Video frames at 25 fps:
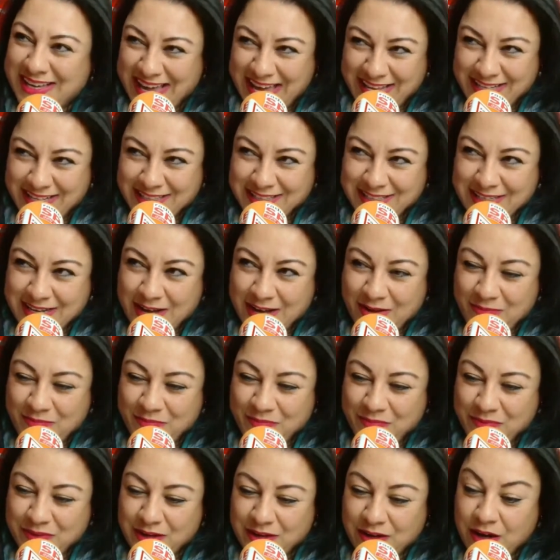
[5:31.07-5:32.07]
And
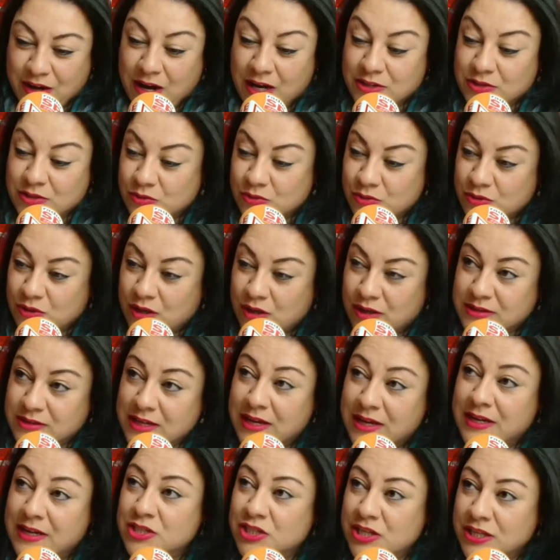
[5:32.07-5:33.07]
I door knocked,
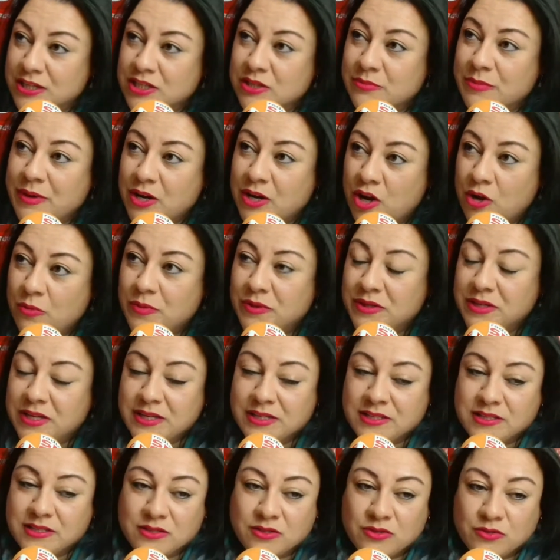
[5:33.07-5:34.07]
and a gentleman opened
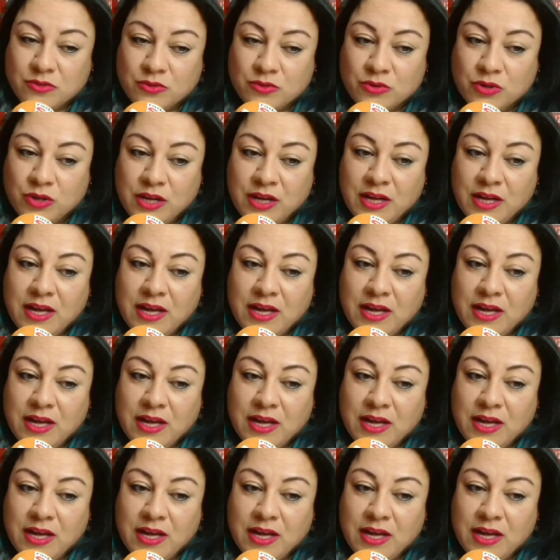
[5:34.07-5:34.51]
his door.